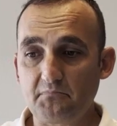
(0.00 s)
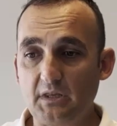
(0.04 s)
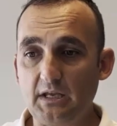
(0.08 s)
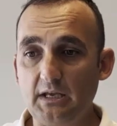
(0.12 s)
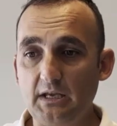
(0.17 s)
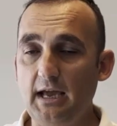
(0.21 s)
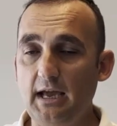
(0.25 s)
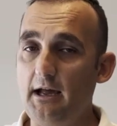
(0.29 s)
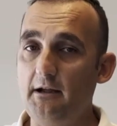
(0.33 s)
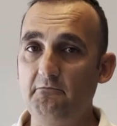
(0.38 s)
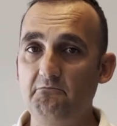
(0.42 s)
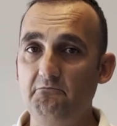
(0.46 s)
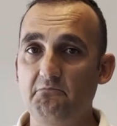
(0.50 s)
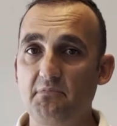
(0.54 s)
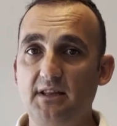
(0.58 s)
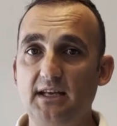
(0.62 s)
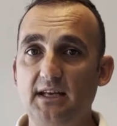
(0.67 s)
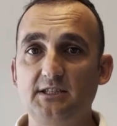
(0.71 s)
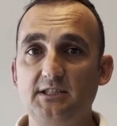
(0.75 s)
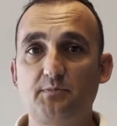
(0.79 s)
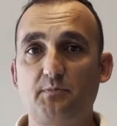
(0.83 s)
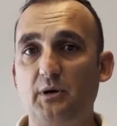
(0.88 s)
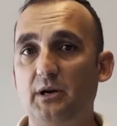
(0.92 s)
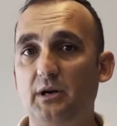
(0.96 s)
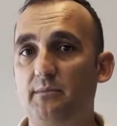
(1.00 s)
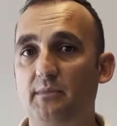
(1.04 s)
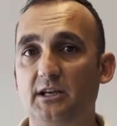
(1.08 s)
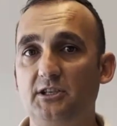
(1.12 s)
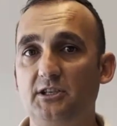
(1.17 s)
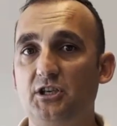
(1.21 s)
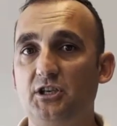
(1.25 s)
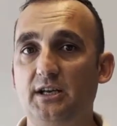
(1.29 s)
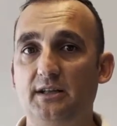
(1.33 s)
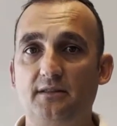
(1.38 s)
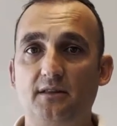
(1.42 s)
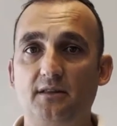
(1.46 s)
And that's pretty
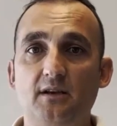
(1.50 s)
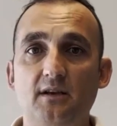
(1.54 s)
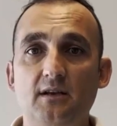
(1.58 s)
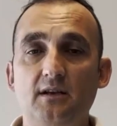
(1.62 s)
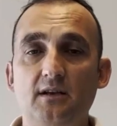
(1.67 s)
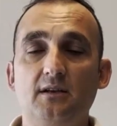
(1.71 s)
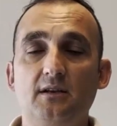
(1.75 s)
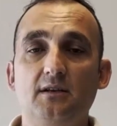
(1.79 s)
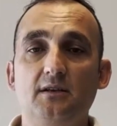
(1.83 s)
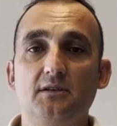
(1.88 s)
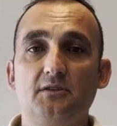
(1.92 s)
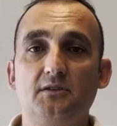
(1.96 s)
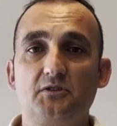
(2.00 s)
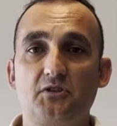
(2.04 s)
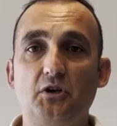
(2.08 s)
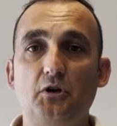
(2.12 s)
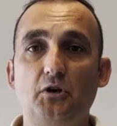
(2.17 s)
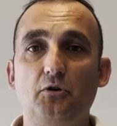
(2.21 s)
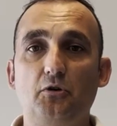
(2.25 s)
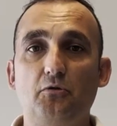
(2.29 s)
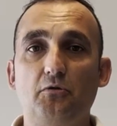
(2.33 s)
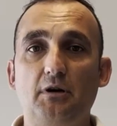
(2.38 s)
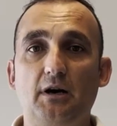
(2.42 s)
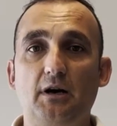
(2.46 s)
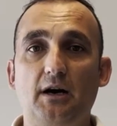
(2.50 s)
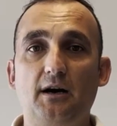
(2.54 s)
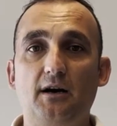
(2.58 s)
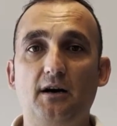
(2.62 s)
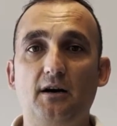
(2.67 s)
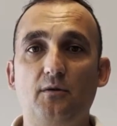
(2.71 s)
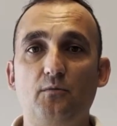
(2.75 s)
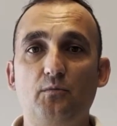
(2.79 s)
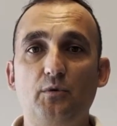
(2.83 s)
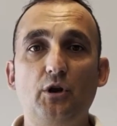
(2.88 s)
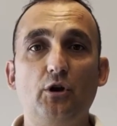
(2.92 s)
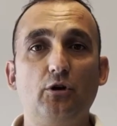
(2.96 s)
much it.
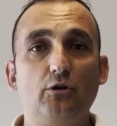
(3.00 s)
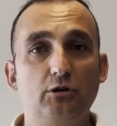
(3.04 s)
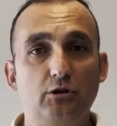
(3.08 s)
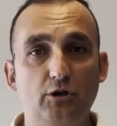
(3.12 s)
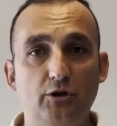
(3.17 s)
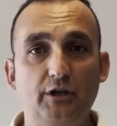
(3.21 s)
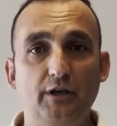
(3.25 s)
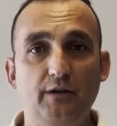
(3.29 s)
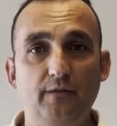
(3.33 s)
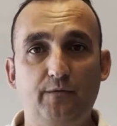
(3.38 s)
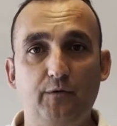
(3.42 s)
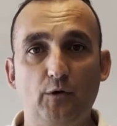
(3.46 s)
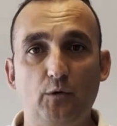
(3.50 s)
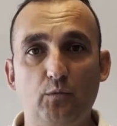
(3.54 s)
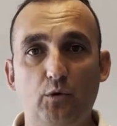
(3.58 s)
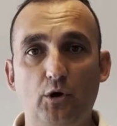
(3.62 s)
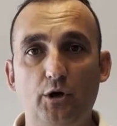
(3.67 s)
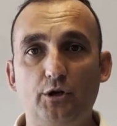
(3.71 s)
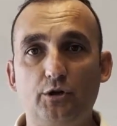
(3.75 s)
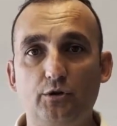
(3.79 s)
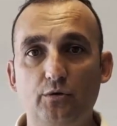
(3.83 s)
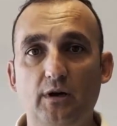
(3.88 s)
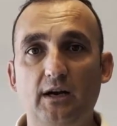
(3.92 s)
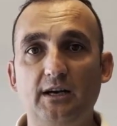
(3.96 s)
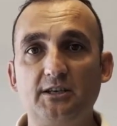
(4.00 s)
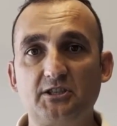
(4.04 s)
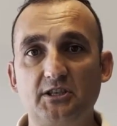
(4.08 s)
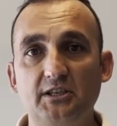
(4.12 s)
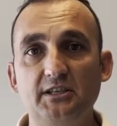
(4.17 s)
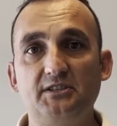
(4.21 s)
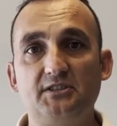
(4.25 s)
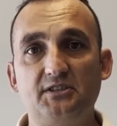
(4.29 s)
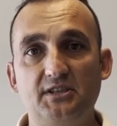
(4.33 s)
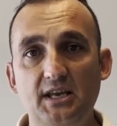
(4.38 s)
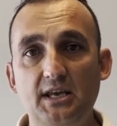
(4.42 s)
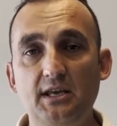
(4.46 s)
So we are looking forward to
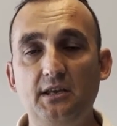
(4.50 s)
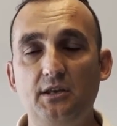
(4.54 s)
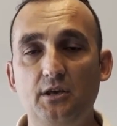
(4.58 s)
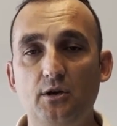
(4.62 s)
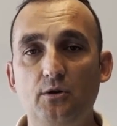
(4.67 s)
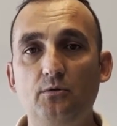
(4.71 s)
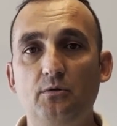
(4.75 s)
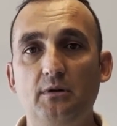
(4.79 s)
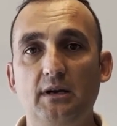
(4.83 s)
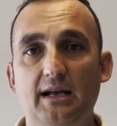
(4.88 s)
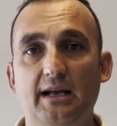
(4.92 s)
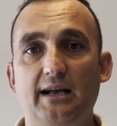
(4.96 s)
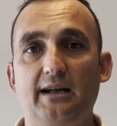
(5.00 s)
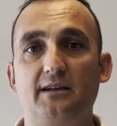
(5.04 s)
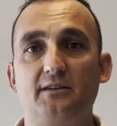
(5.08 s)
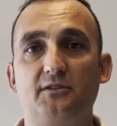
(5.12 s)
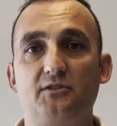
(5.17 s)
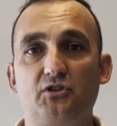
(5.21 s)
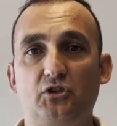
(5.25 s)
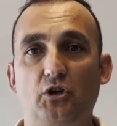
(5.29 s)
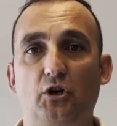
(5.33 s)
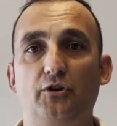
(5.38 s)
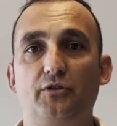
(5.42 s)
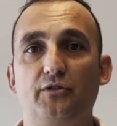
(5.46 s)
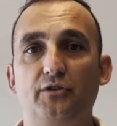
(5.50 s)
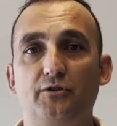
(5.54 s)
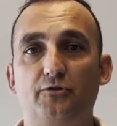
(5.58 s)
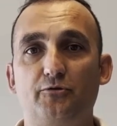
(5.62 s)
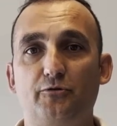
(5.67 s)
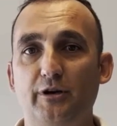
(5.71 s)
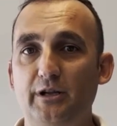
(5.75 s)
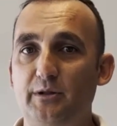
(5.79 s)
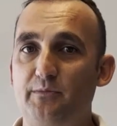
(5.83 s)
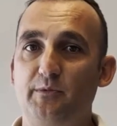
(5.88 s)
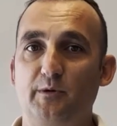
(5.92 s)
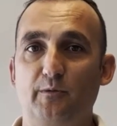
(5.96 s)
actually seeing you and start the
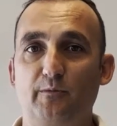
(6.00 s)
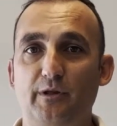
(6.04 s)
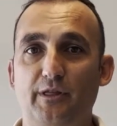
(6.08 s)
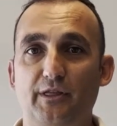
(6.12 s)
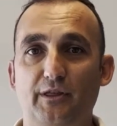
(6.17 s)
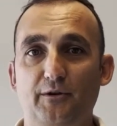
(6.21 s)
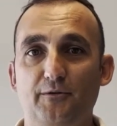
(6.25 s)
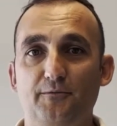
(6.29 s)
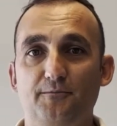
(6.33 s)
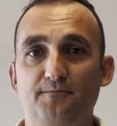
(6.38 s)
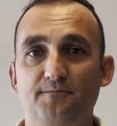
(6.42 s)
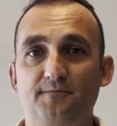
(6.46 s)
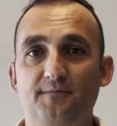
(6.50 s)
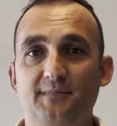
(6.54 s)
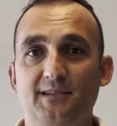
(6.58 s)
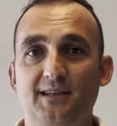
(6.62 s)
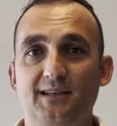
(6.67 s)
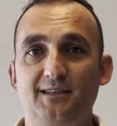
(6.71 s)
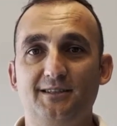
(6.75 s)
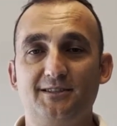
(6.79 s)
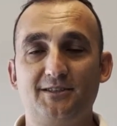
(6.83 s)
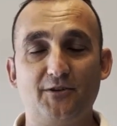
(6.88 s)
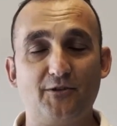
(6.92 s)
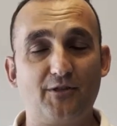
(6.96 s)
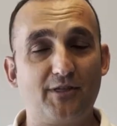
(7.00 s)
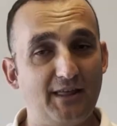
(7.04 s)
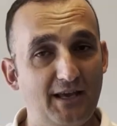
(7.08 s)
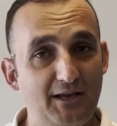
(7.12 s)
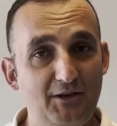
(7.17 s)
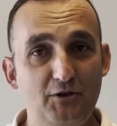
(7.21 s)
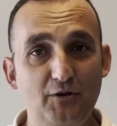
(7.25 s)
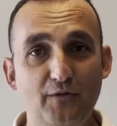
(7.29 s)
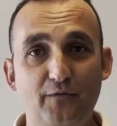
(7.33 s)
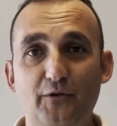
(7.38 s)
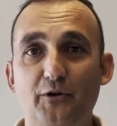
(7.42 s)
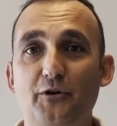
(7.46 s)
treatment with you. So
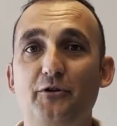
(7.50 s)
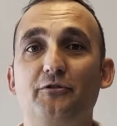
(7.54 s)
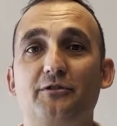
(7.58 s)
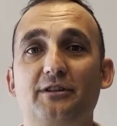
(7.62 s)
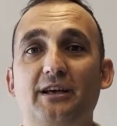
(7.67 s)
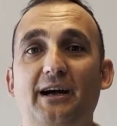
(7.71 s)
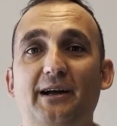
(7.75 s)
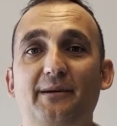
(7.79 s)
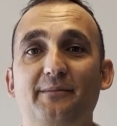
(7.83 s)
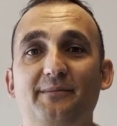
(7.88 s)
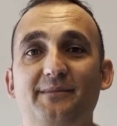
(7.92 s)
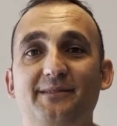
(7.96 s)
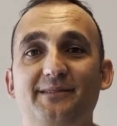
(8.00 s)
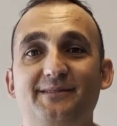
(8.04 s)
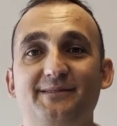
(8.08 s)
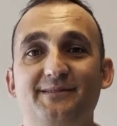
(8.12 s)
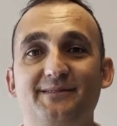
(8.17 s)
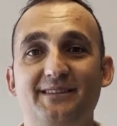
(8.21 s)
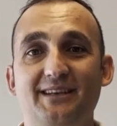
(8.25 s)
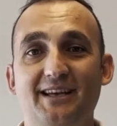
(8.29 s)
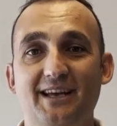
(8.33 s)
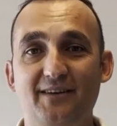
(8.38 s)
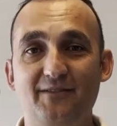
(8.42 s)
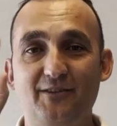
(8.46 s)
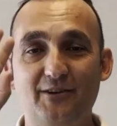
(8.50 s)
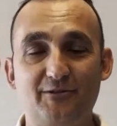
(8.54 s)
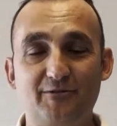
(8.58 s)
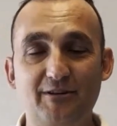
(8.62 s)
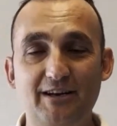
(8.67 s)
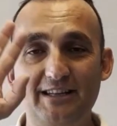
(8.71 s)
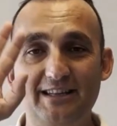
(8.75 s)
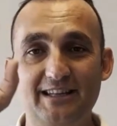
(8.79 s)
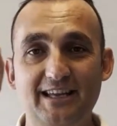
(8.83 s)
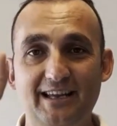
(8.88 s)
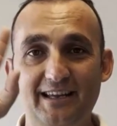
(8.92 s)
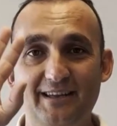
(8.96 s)
thank you for your time. Have a
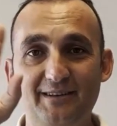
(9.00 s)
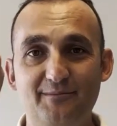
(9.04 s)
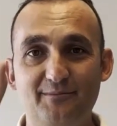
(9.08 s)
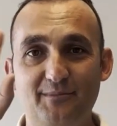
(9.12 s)
great day.